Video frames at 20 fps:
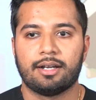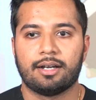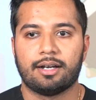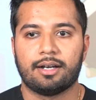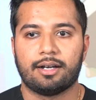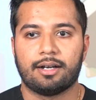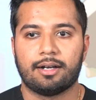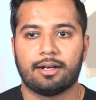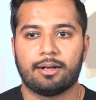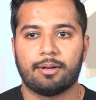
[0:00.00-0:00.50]

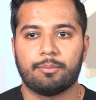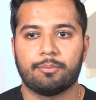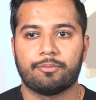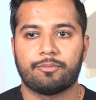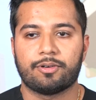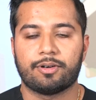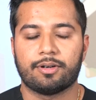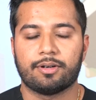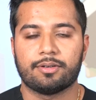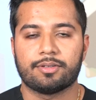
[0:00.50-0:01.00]

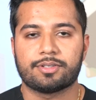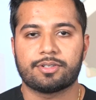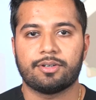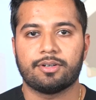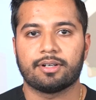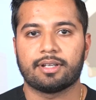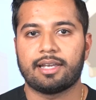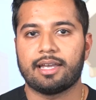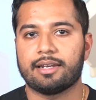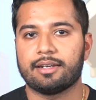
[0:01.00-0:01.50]
For
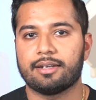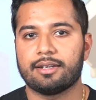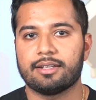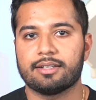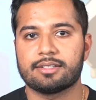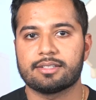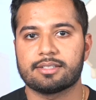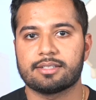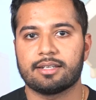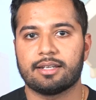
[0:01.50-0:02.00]
certain
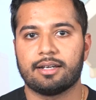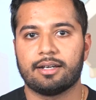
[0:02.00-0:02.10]
candidates,